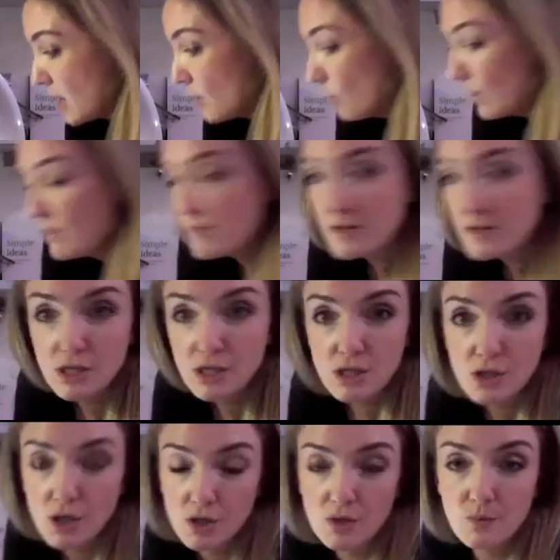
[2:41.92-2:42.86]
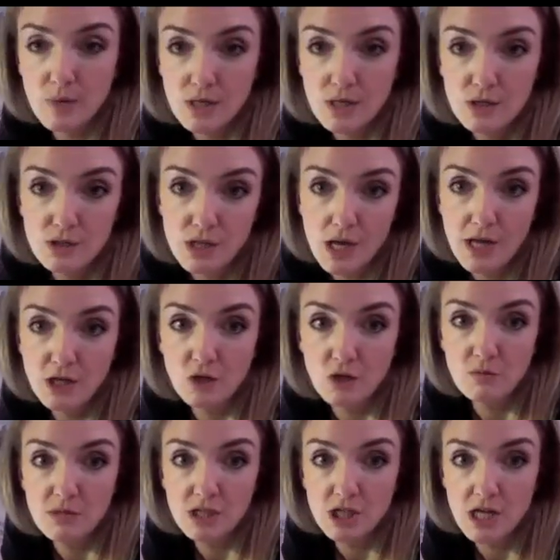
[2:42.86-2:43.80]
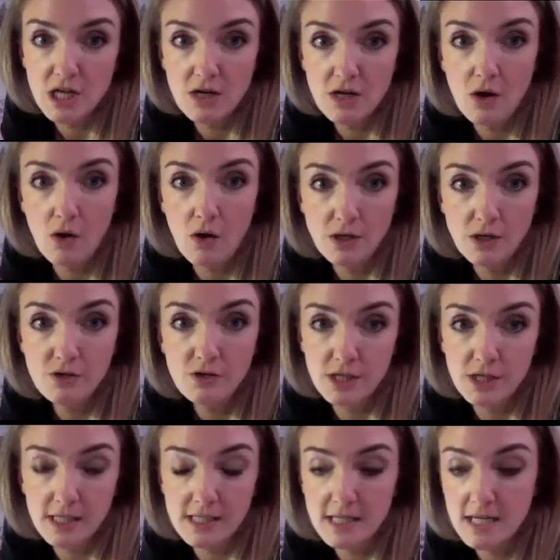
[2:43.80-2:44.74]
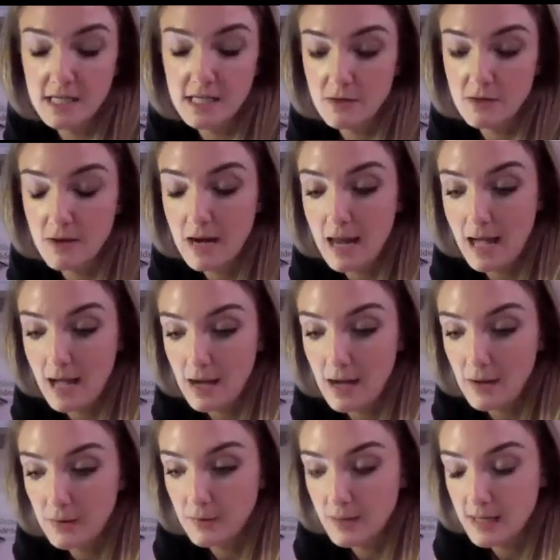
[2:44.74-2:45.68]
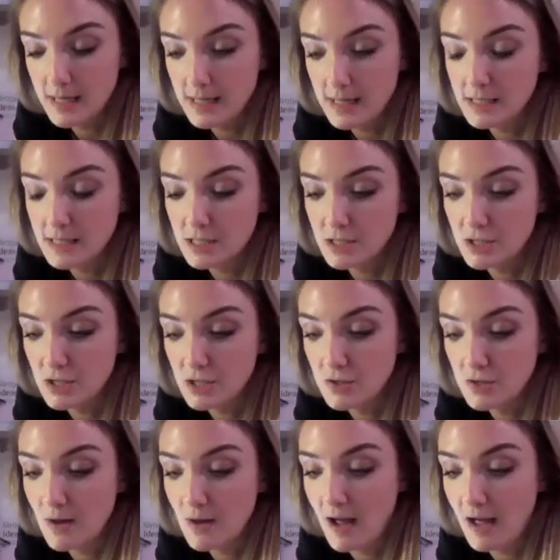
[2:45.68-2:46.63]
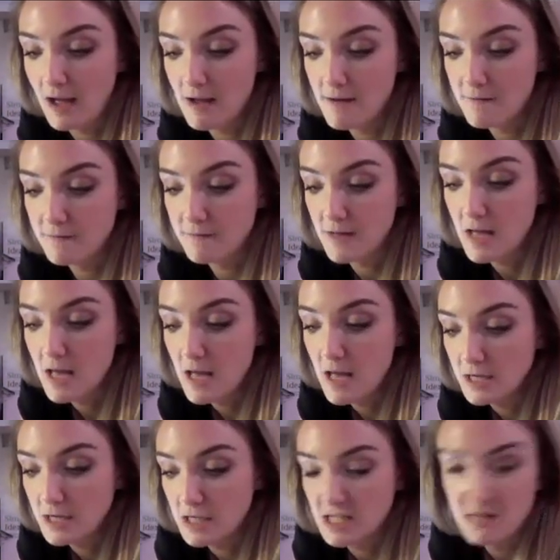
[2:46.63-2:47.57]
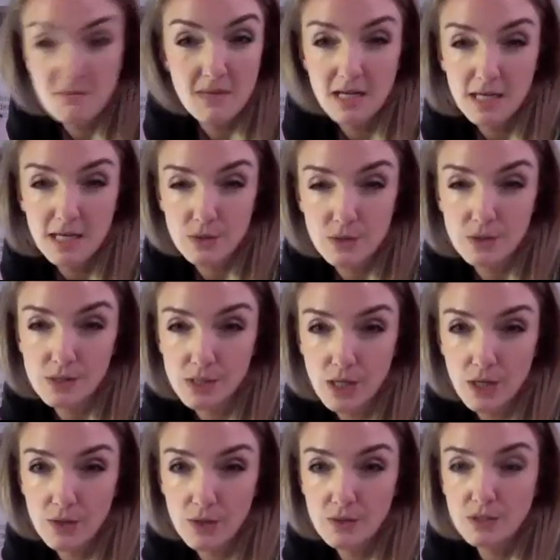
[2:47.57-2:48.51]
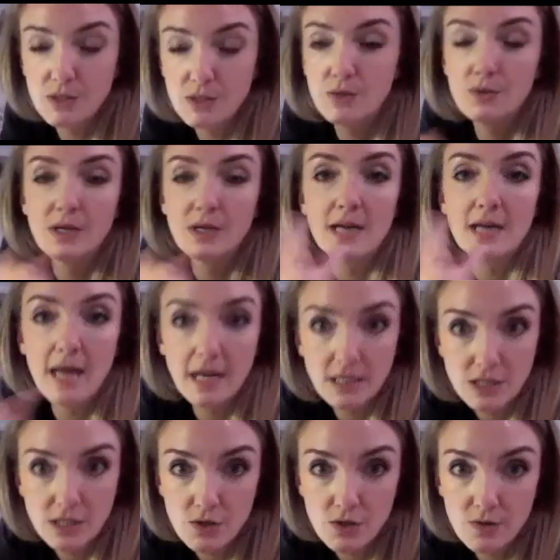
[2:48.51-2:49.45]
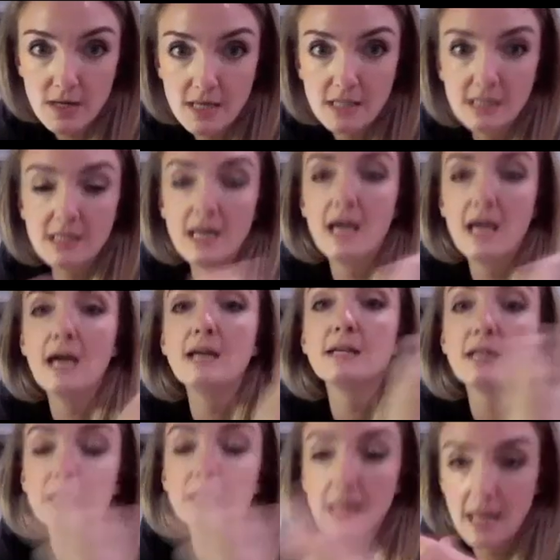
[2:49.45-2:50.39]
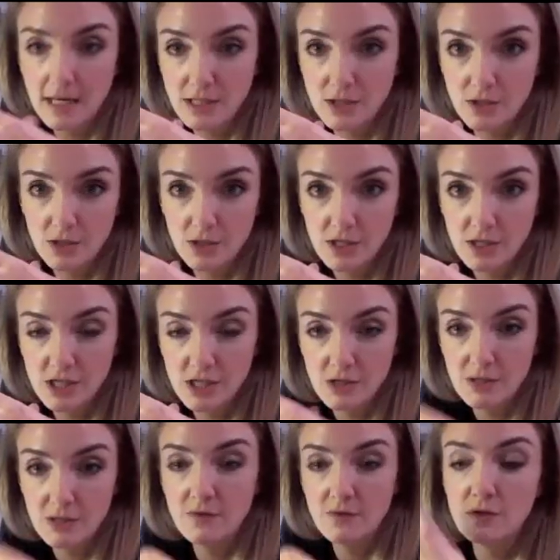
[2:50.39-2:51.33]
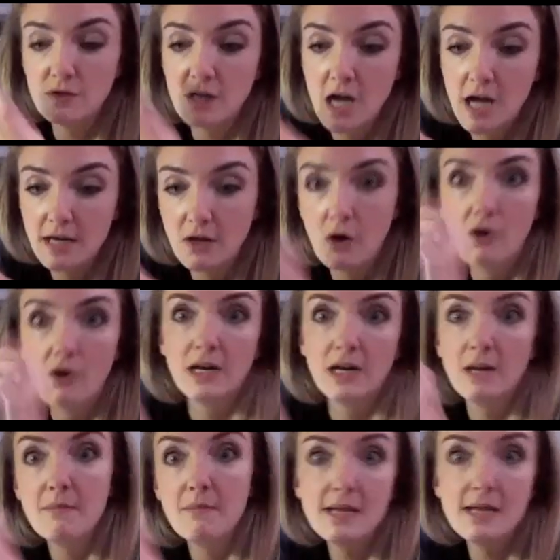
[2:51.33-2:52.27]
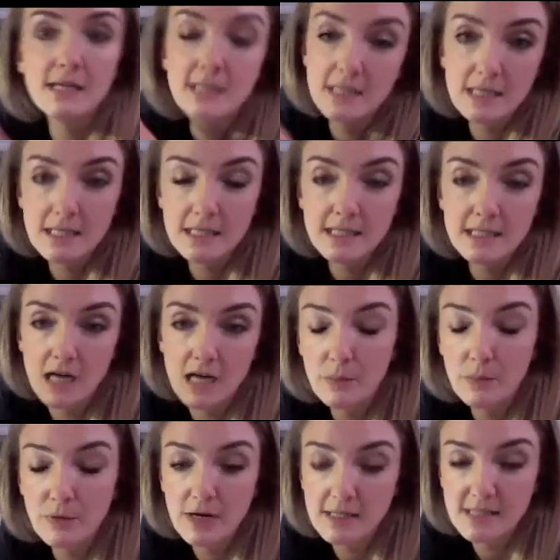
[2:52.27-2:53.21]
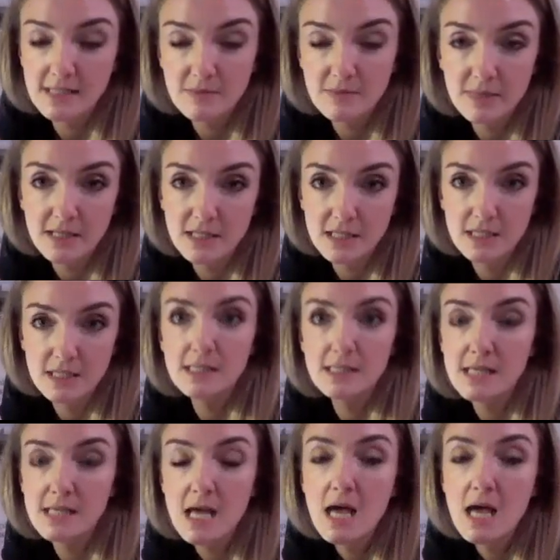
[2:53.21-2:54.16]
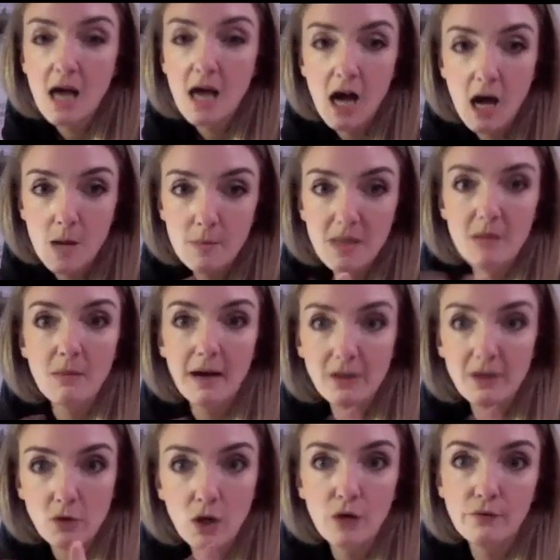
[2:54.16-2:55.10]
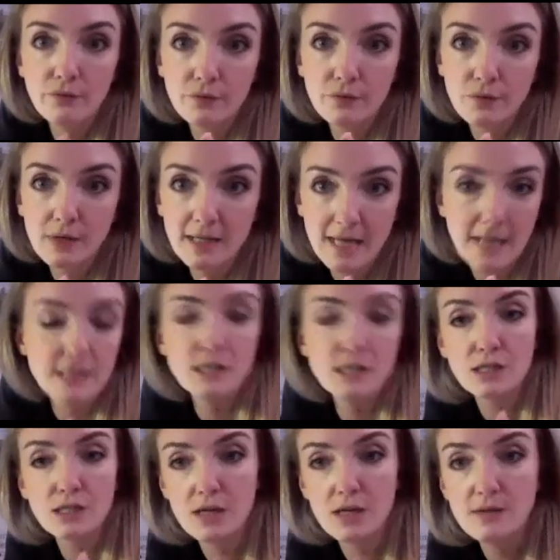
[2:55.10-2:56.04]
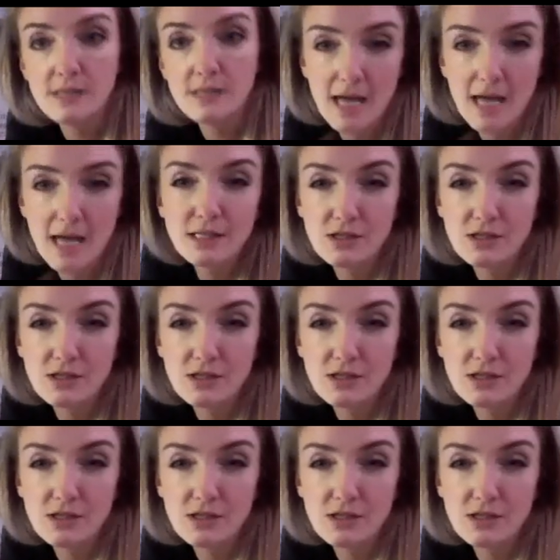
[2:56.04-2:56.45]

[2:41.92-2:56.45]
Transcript: One thing to note, when you turn your machine on, you just need to allow it to have just a minute or so to connect to your internet and connect to Cookidoo. If you turn it on and immediately start pressing buttons, it might not have connected to those yet.